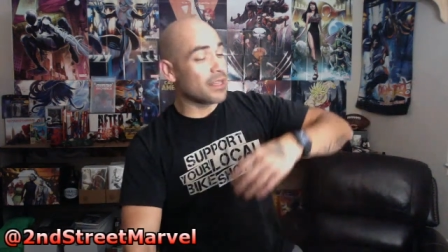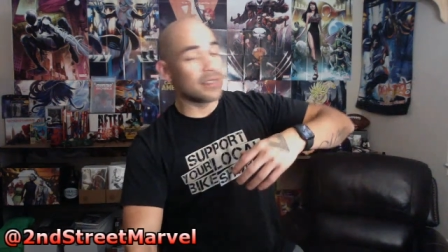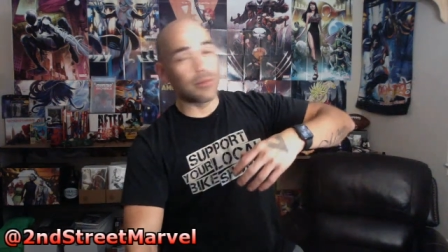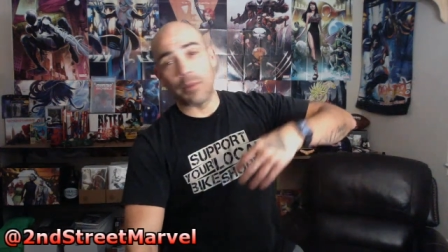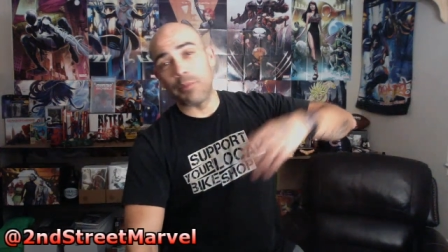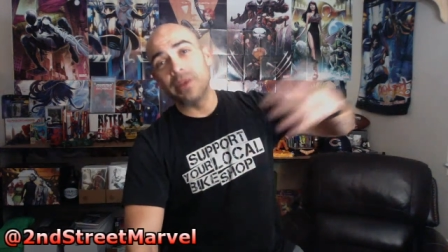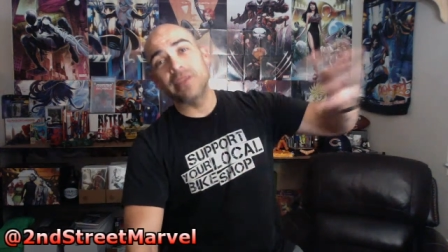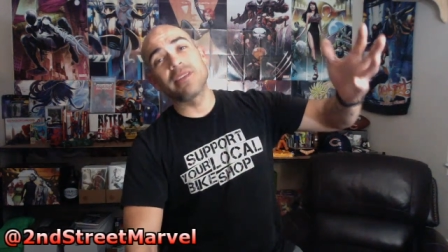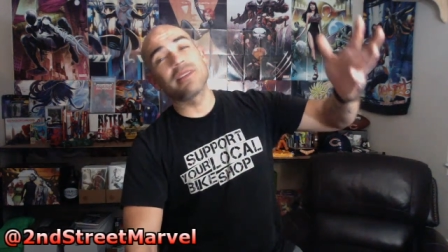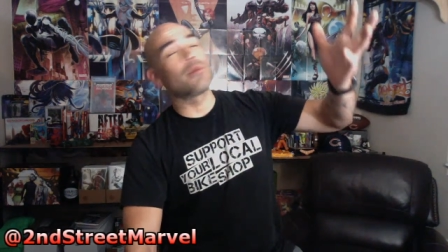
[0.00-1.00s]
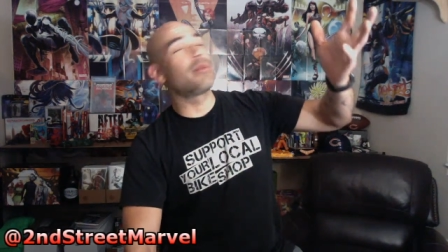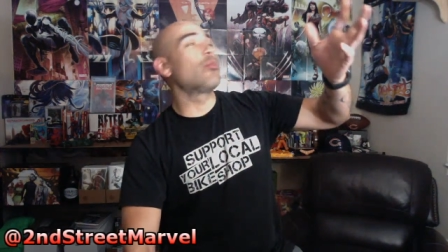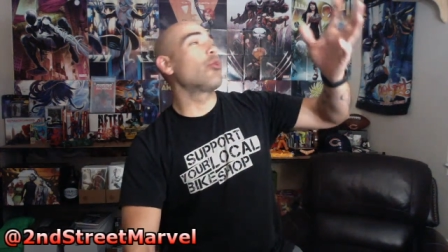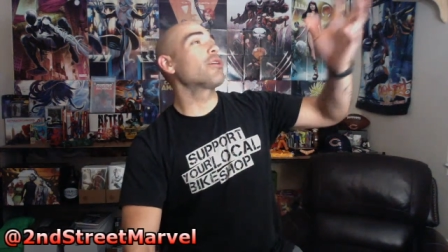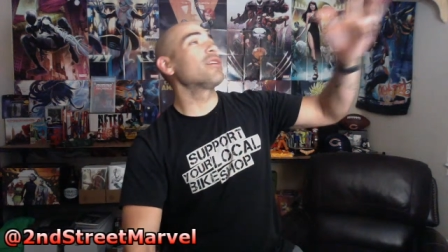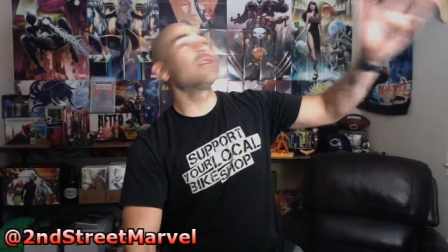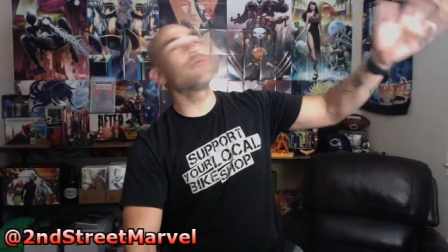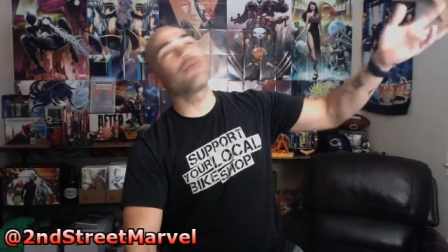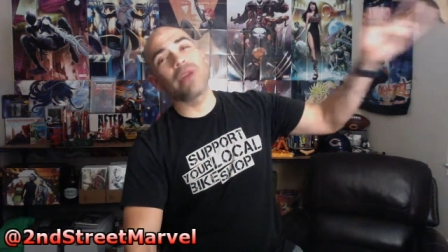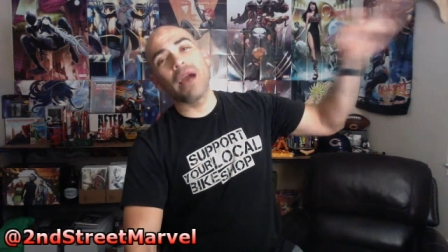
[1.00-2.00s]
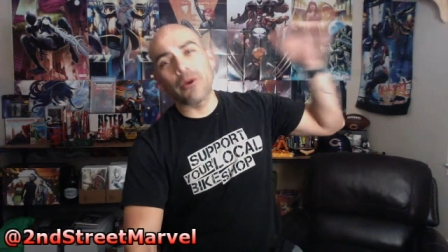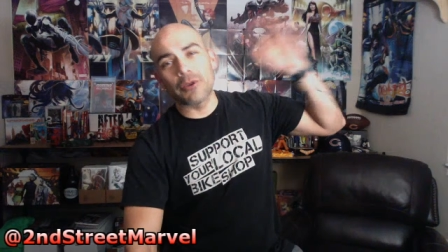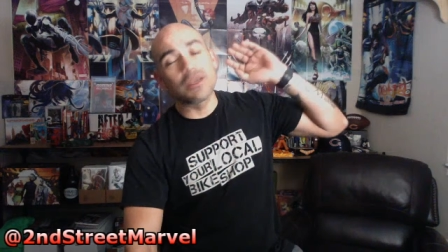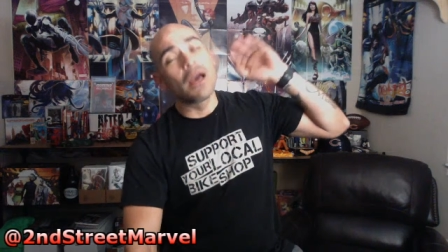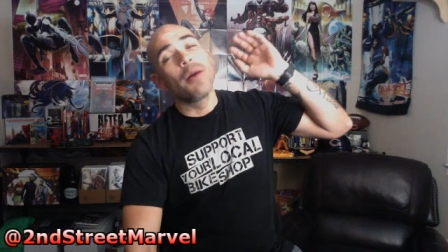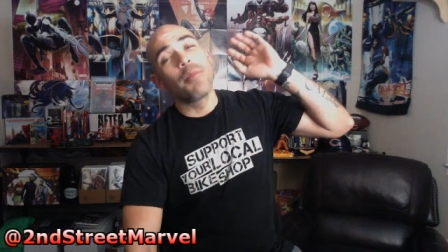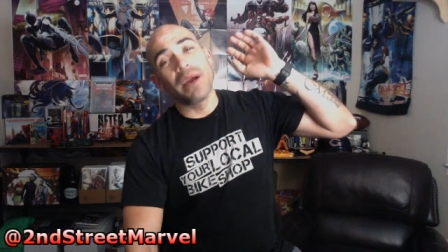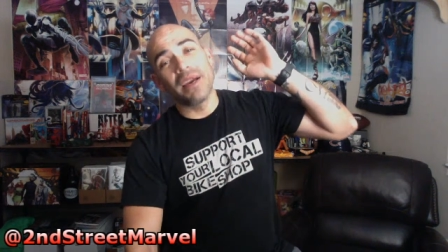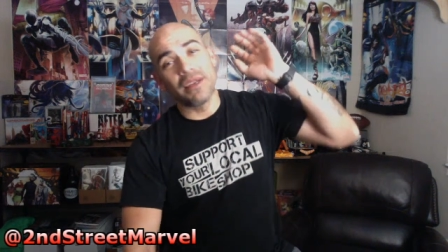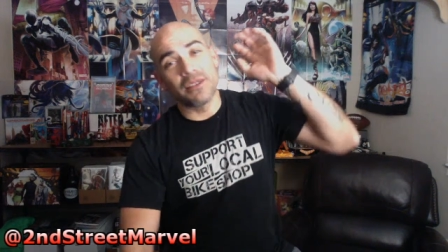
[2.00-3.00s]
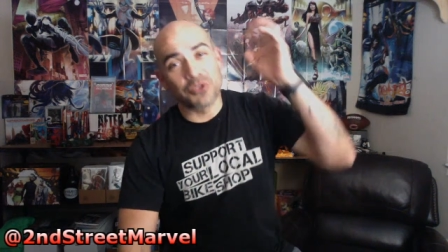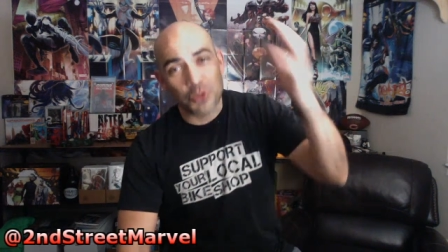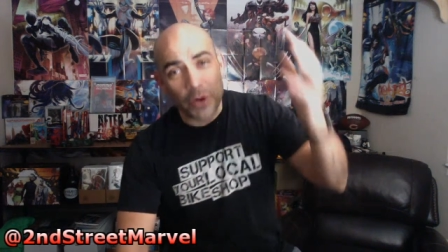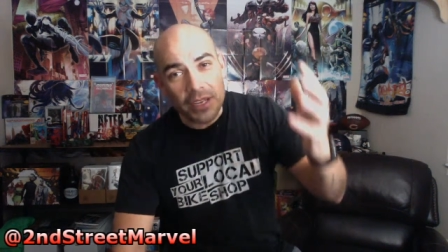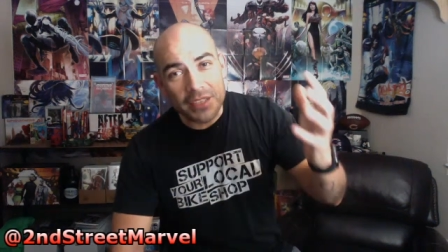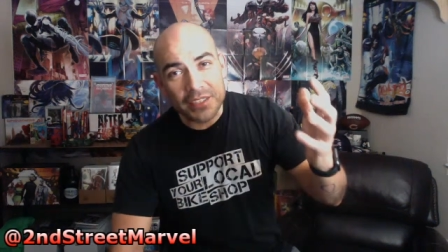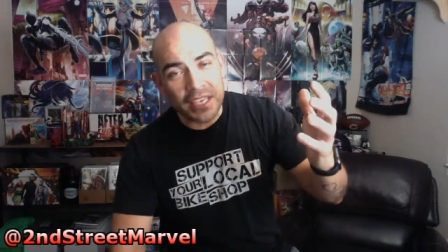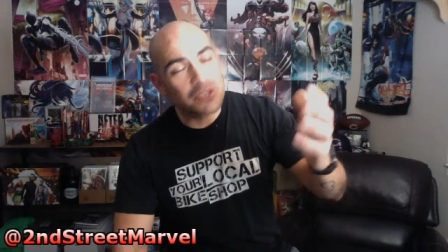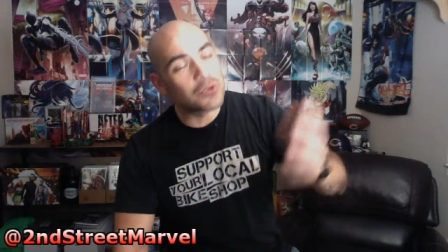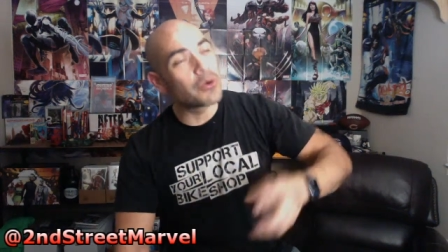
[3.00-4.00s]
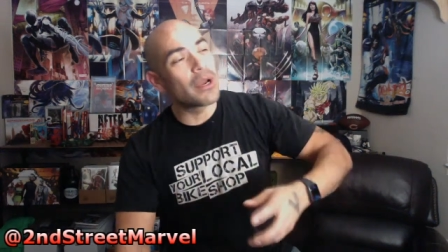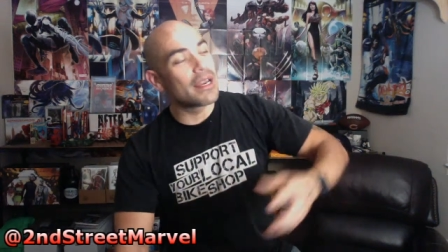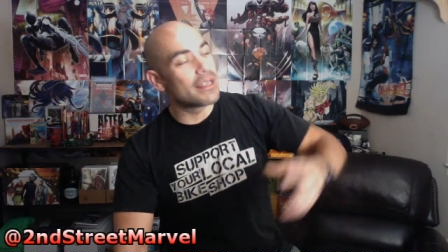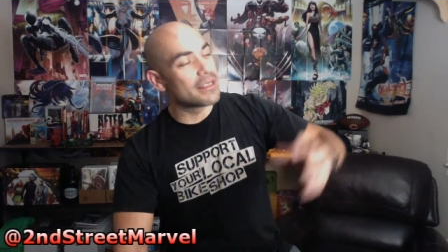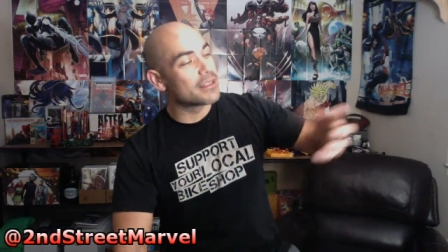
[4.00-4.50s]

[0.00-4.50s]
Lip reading: in my business. I've been working different hours. My training schedule has